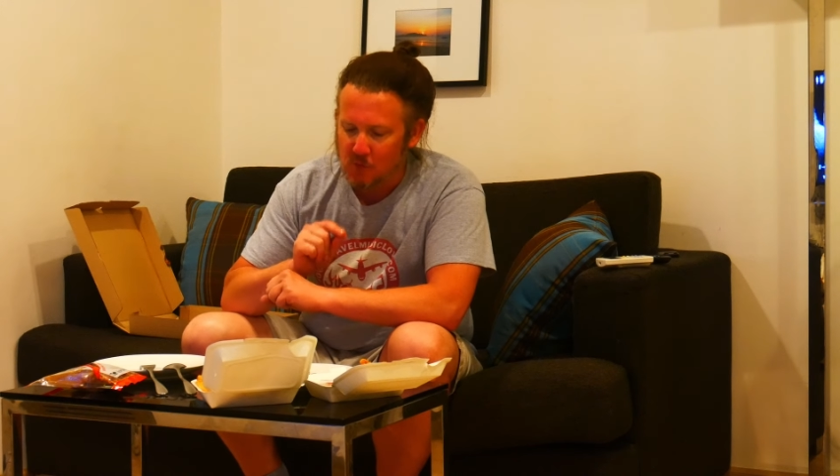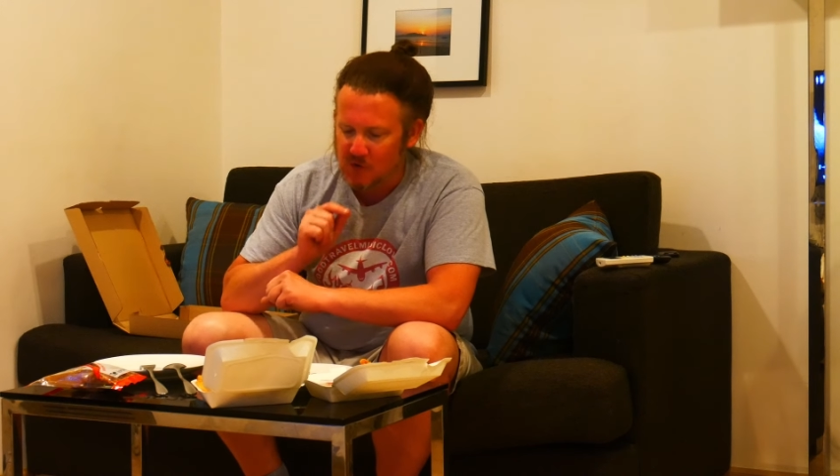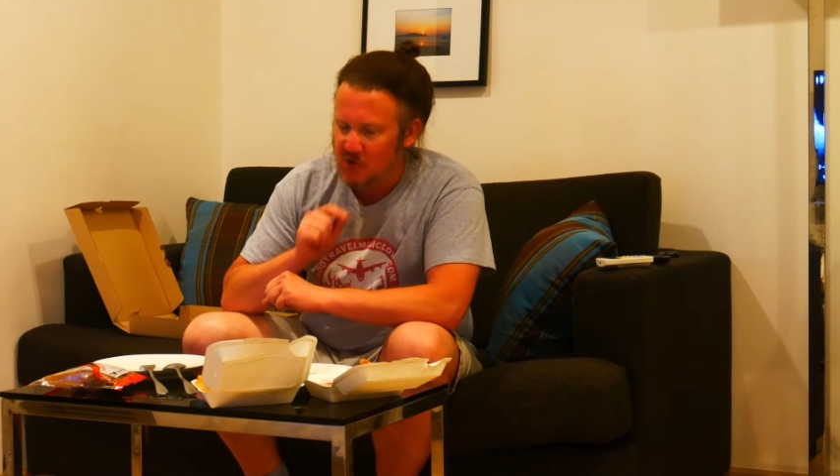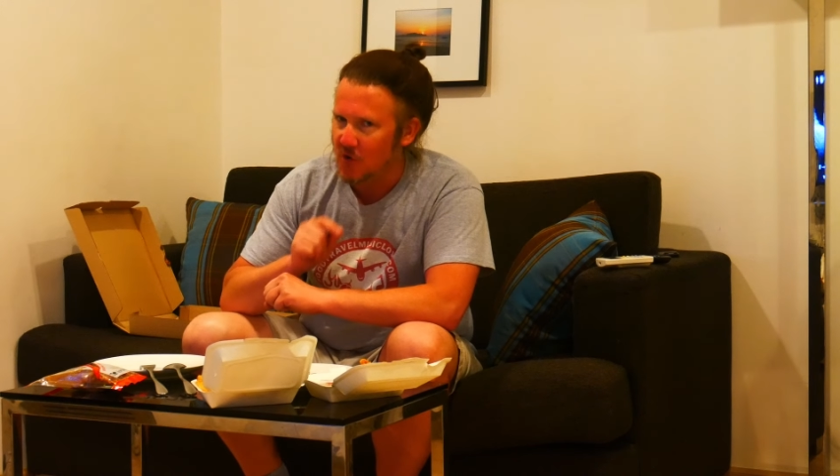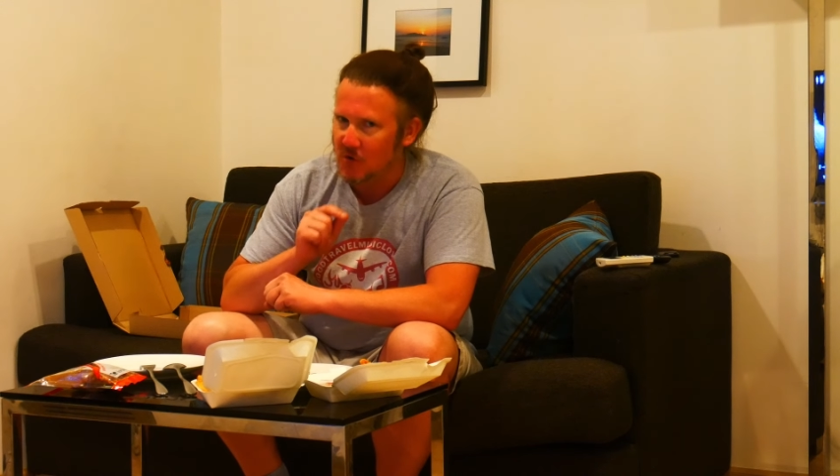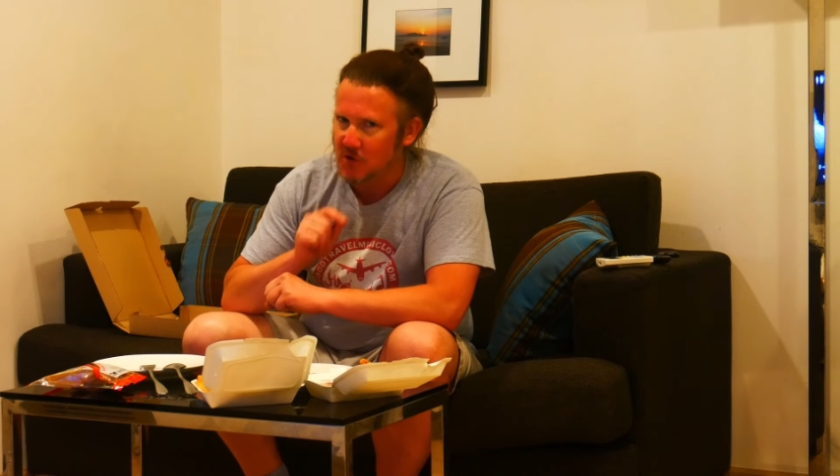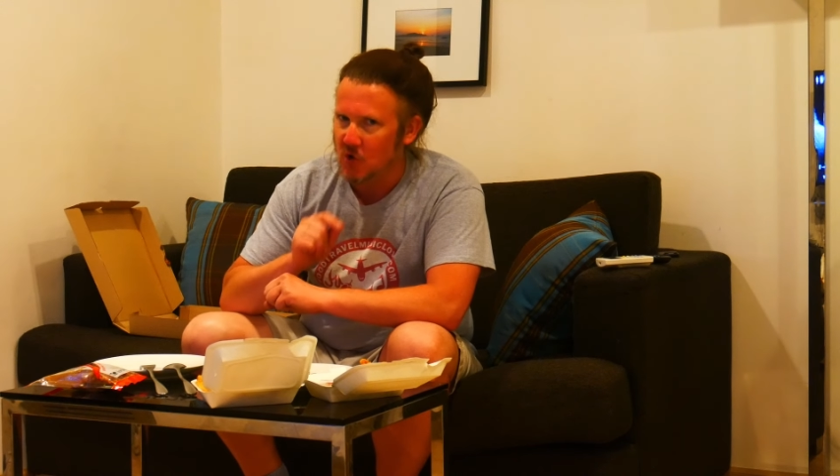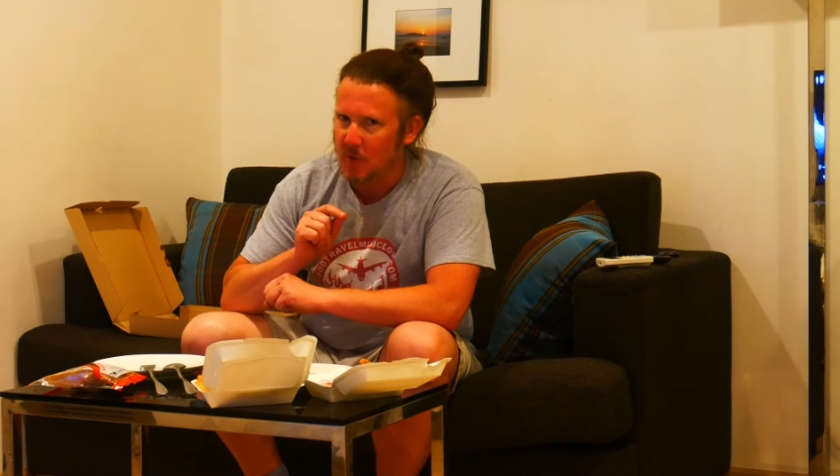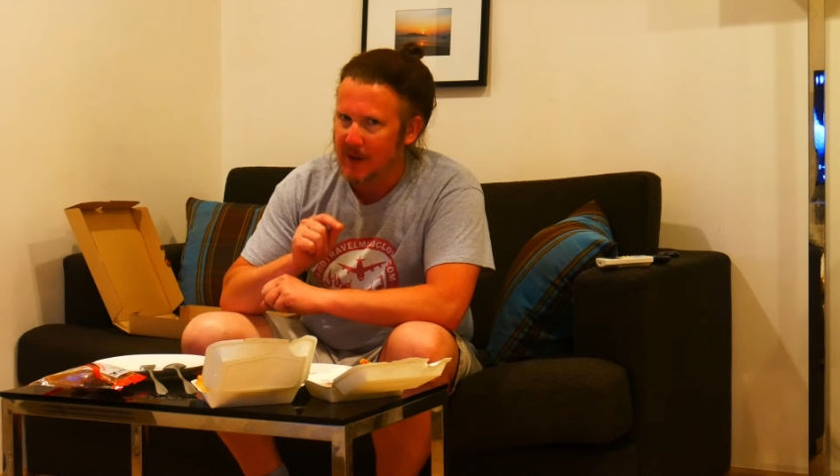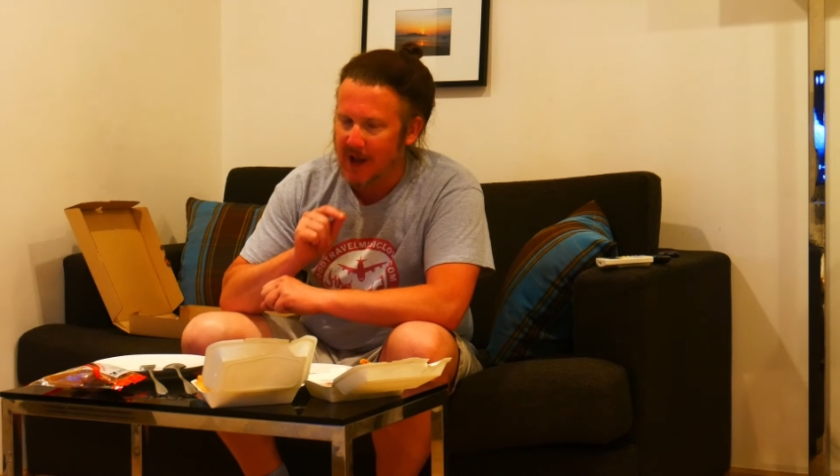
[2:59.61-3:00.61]
which is on
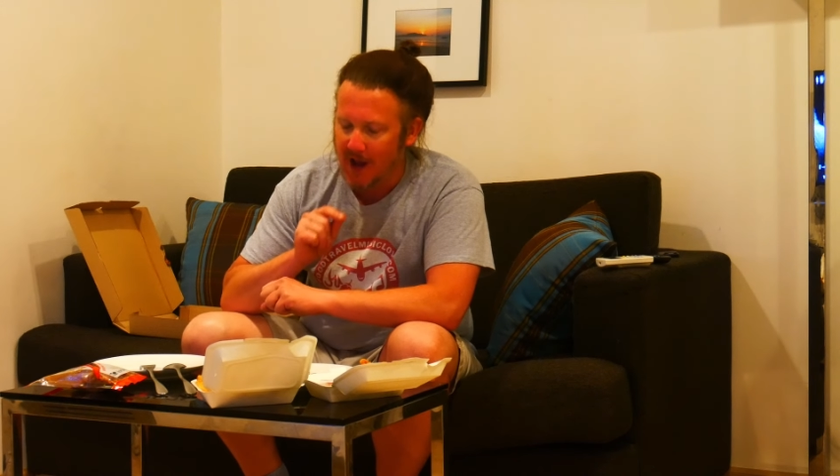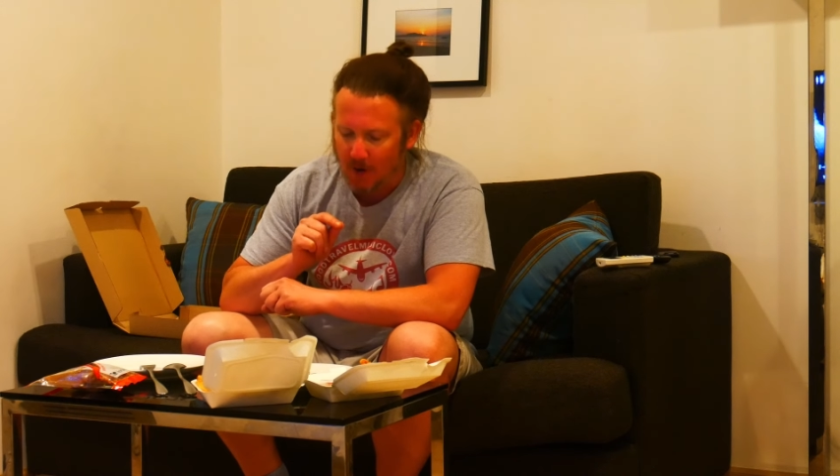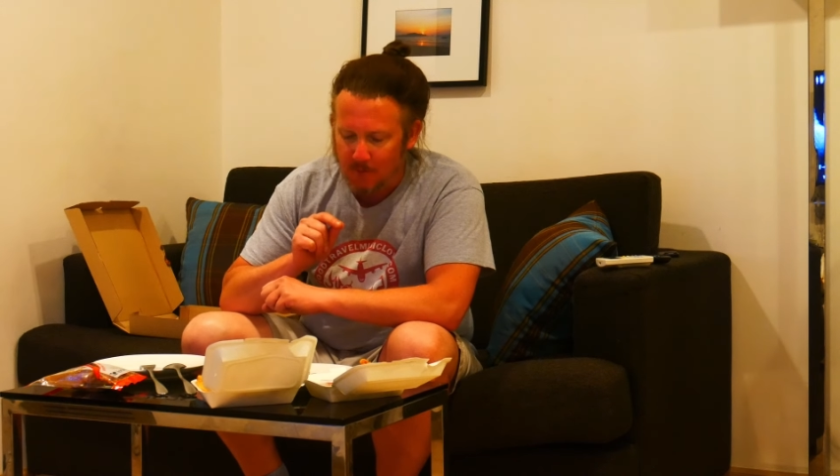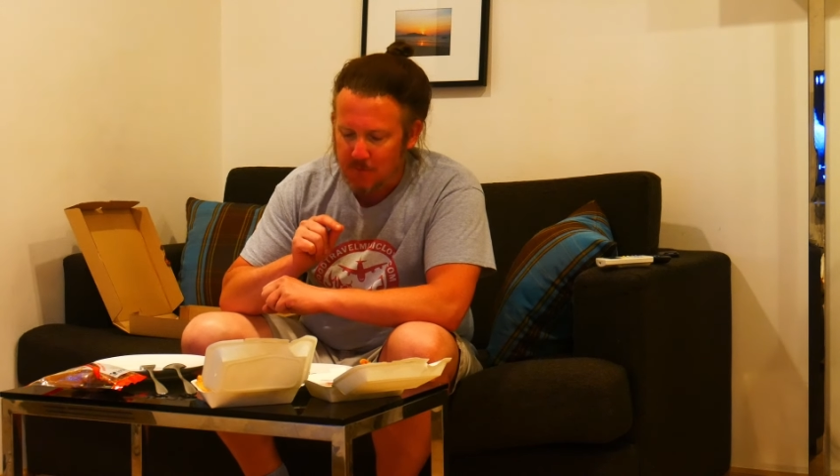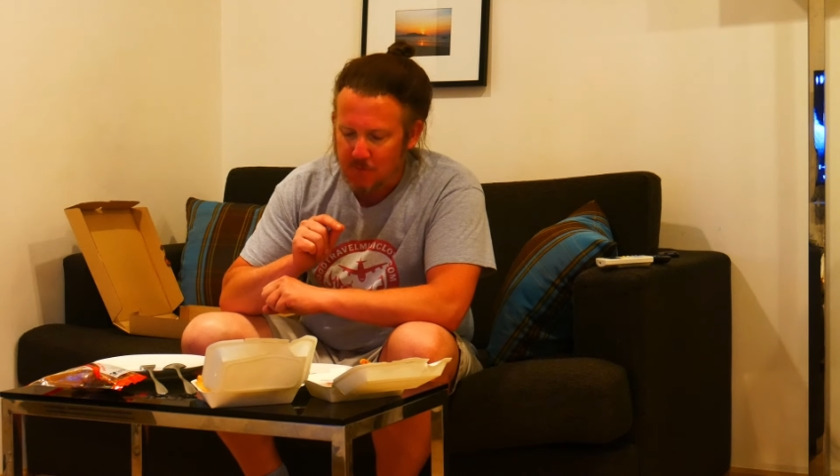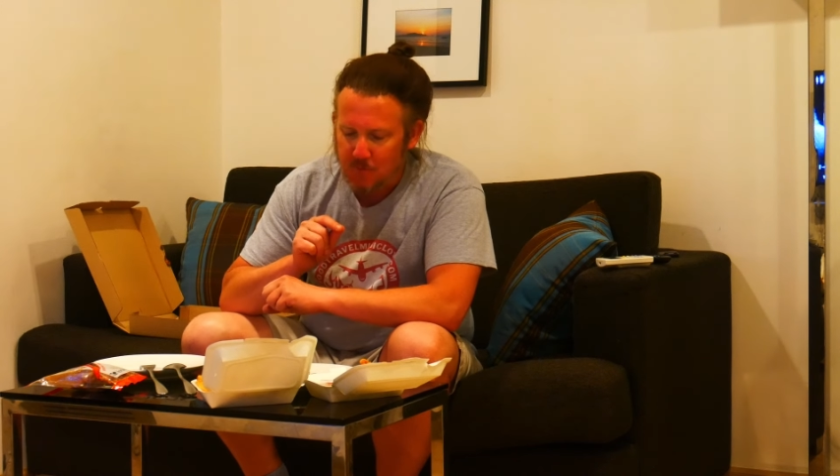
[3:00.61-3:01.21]
Soy Bacow.